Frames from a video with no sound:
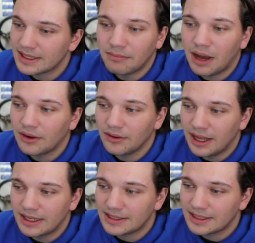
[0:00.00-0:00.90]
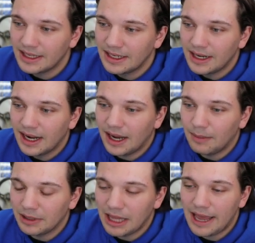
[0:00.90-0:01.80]
the Model S
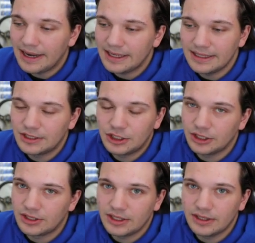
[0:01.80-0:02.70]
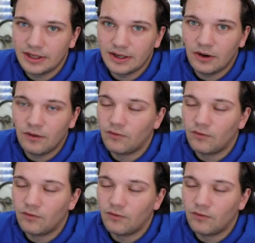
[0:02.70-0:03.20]
Plaid is just a